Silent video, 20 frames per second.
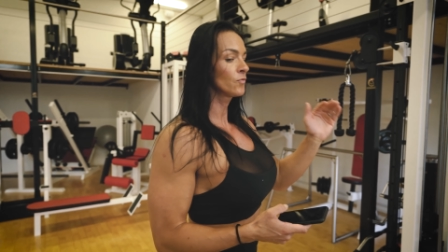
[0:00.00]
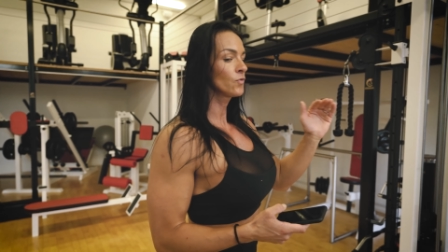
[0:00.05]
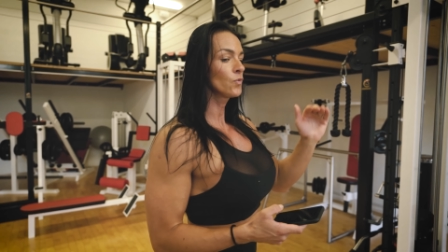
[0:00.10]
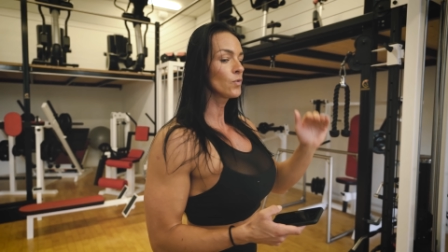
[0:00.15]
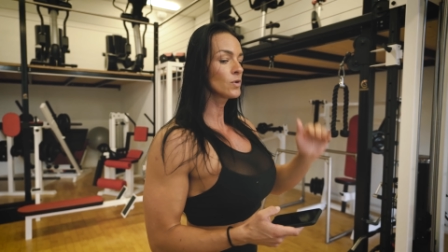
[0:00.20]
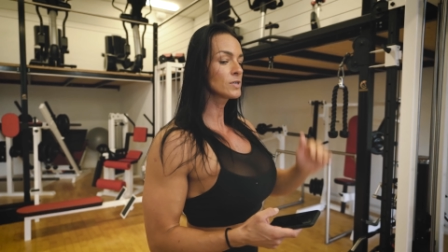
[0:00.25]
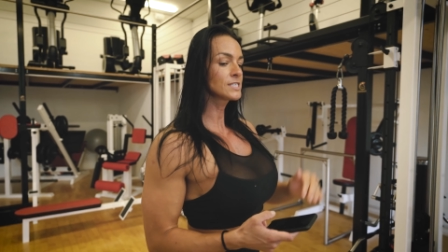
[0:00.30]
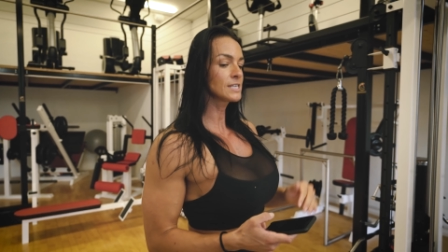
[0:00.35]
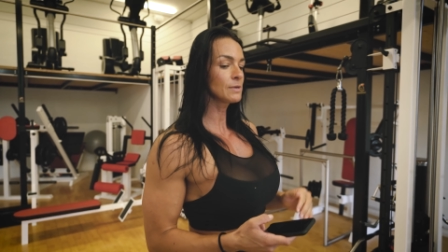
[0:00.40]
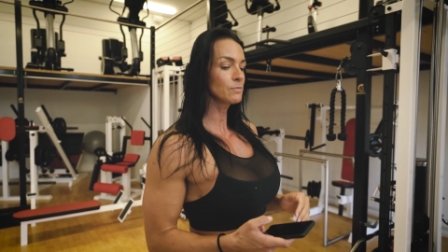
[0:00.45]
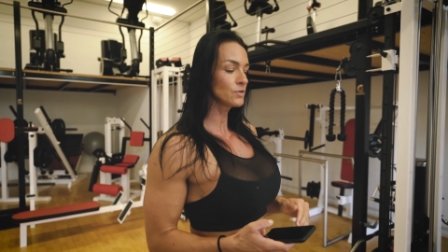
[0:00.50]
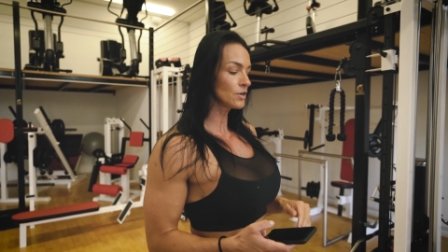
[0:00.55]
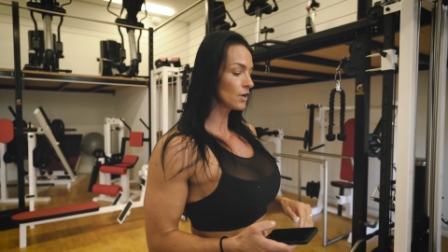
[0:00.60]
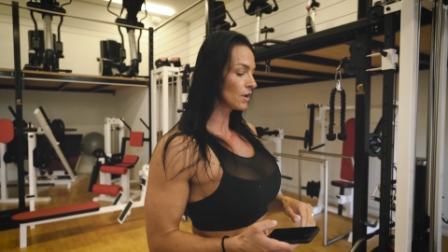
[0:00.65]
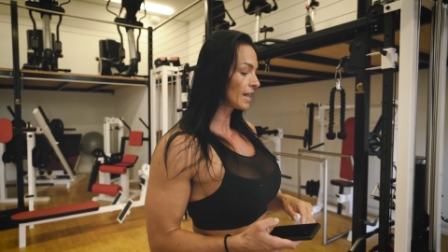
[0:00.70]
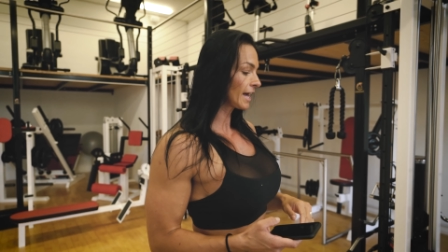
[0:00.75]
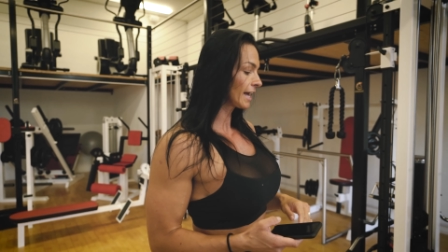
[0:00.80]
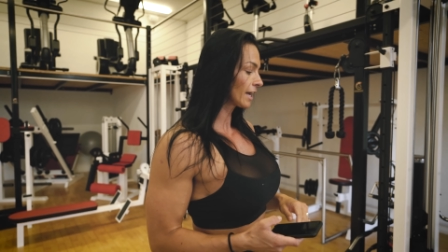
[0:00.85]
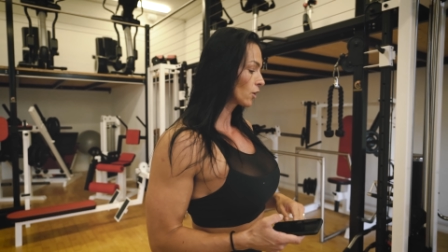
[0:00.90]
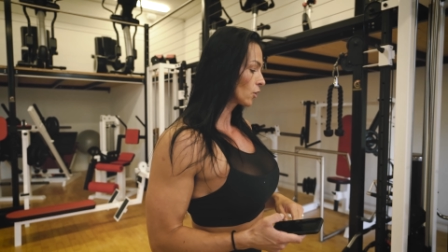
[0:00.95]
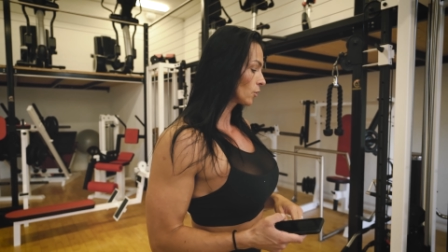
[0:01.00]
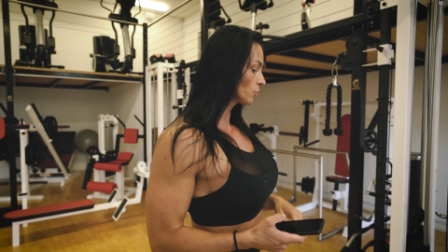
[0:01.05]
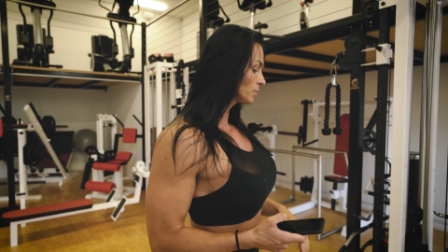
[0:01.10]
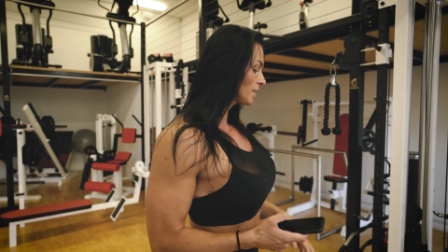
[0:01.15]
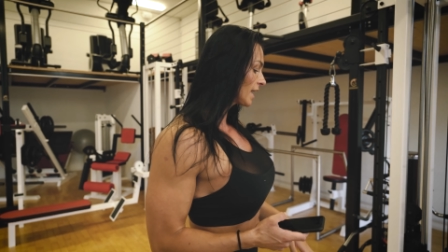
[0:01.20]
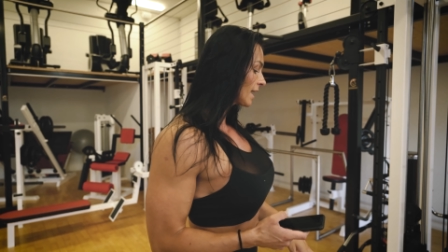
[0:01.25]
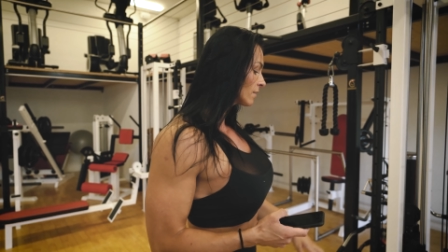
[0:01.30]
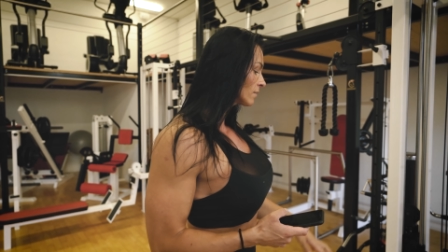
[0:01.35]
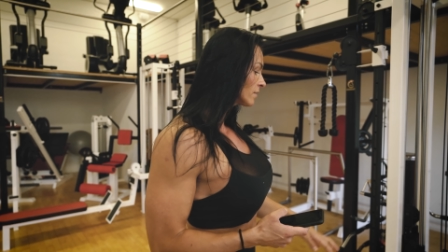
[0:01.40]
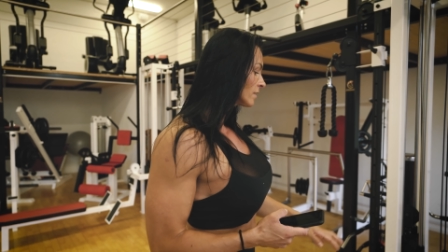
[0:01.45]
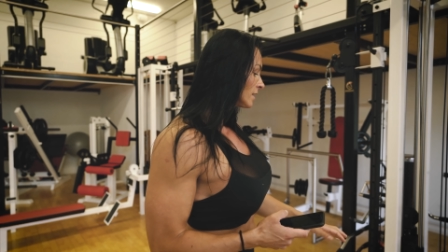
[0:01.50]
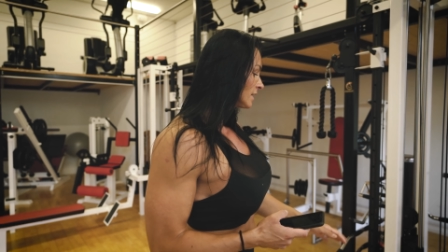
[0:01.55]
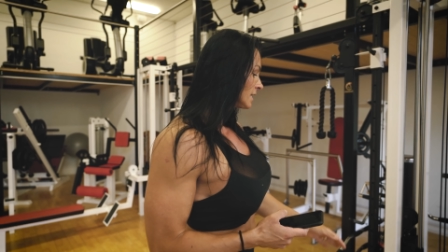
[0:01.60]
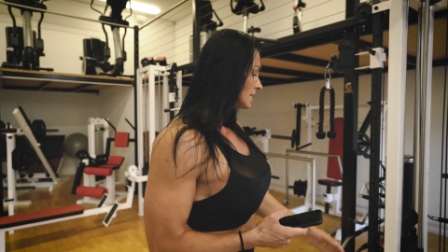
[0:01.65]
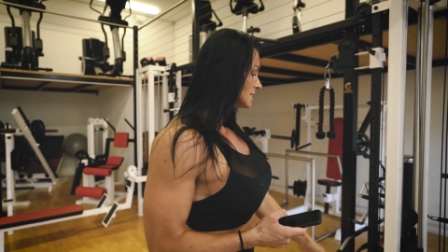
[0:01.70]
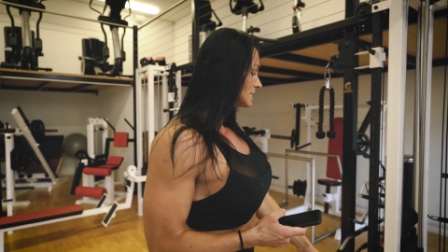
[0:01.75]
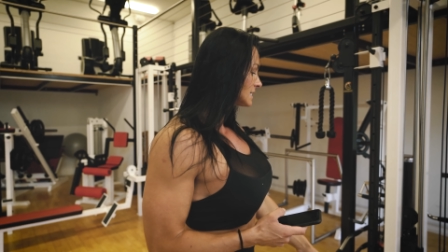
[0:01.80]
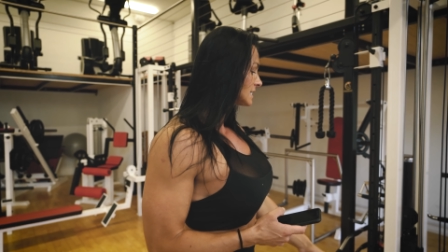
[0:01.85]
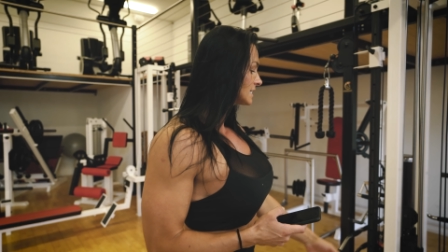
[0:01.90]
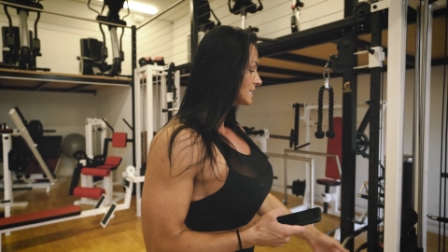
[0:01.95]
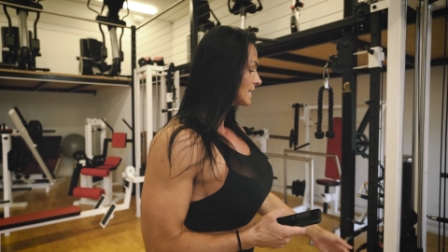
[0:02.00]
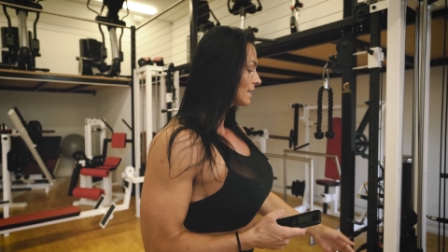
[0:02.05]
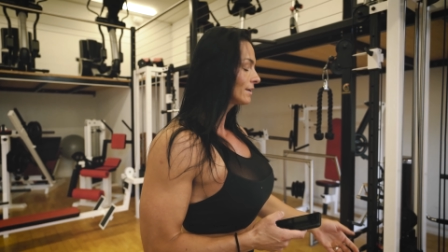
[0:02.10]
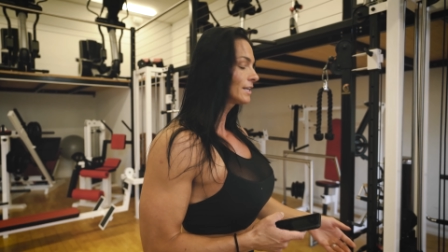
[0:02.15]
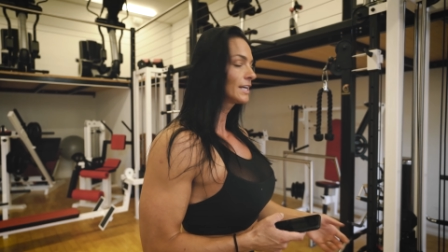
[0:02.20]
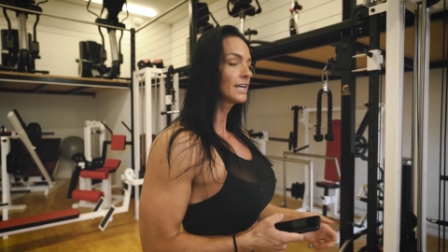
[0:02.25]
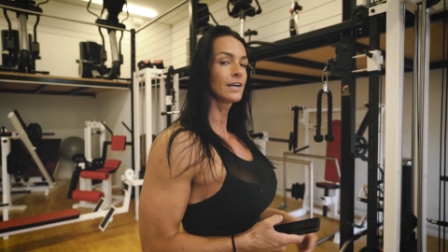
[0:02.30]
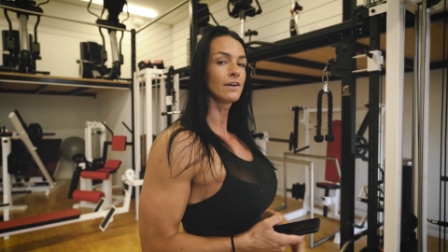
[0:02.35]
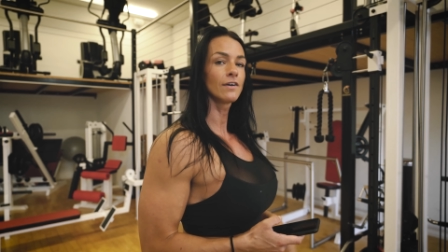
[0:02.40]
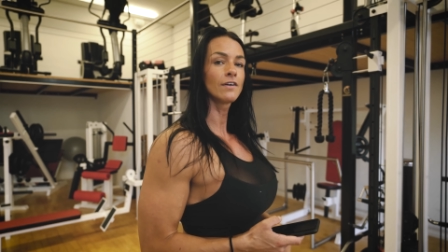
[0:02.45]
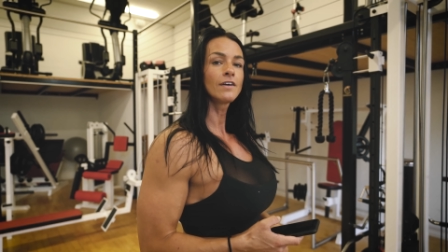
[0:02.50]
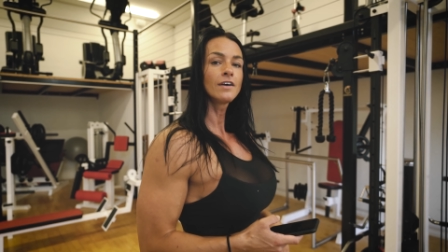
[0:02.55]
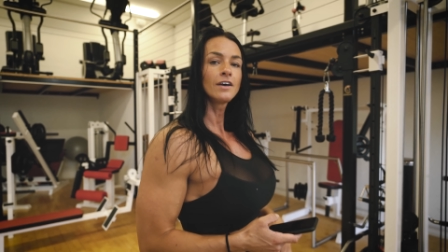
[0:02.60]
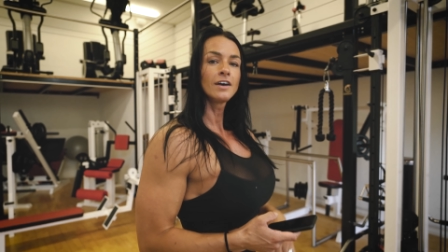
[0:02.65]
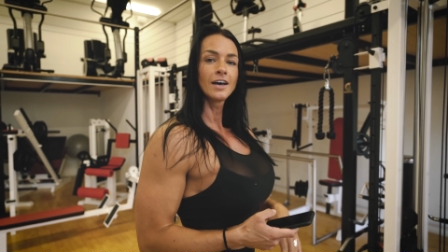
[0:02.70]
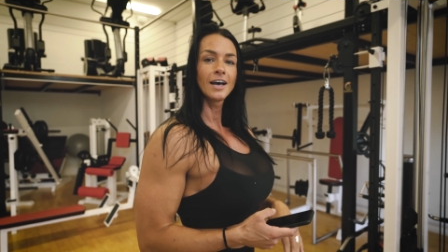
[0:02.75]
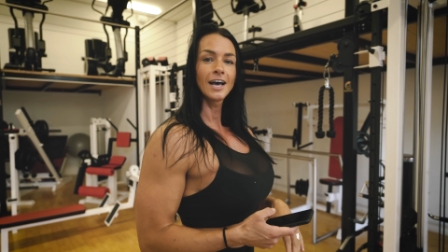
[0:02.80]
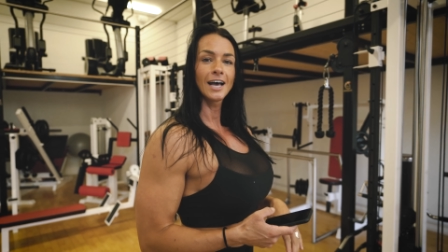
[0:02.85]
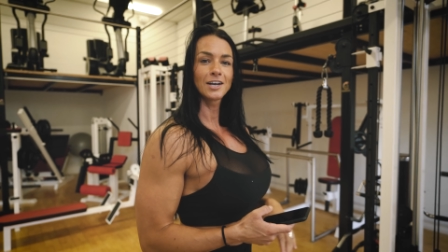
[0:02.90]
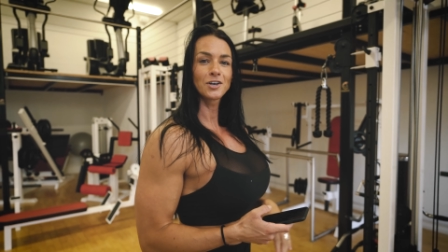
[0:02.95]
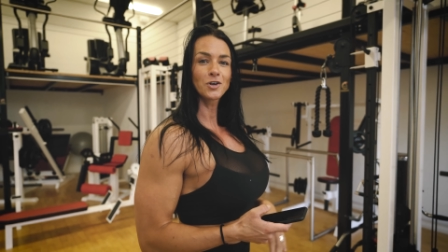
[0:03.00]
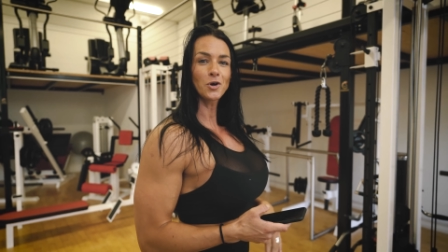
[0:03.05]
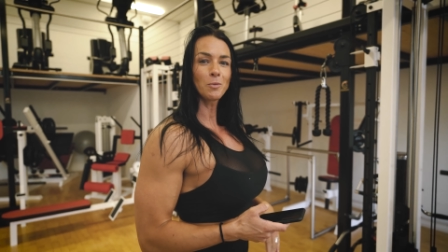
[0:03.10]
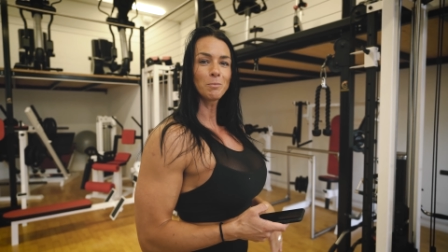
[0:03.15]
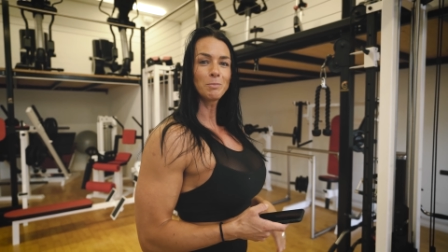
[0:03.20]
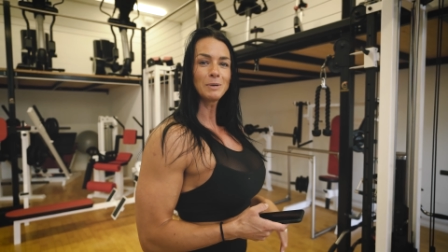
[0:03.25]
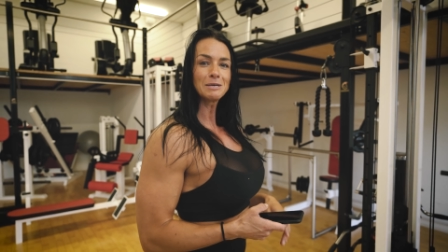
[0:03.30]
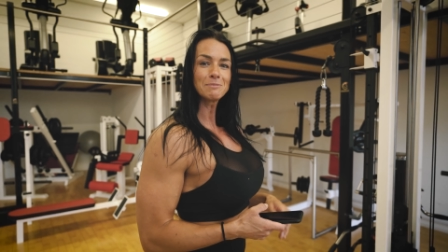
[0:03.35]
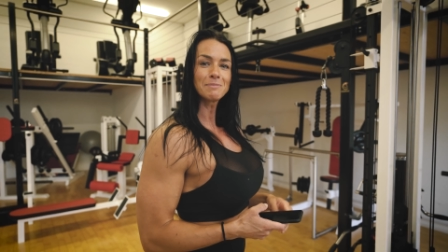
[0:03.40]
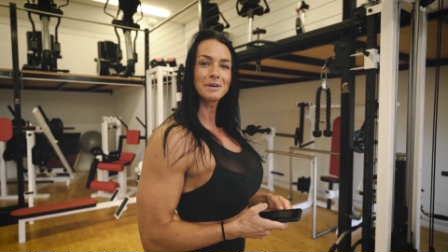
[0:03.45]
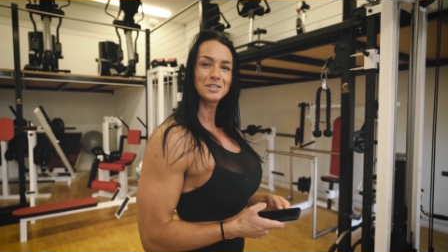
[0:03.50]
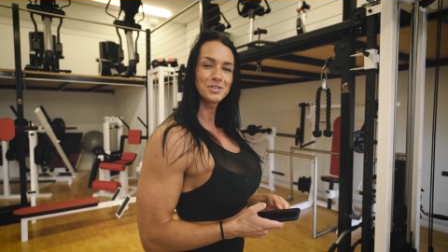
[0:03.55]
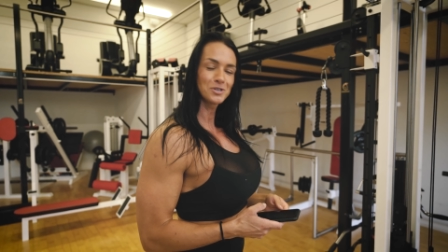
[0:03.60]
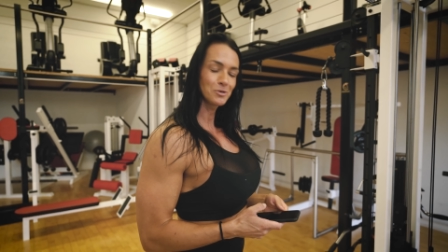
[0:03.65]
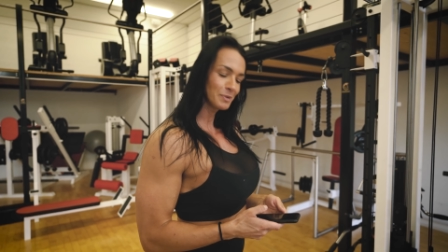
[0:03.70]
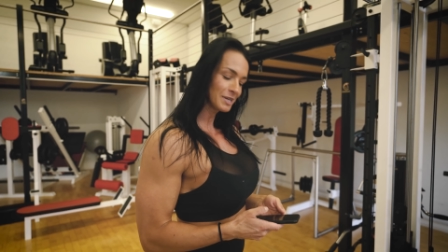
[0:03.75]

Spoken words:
Once I'm done, I come down, sit down here, and complete my 2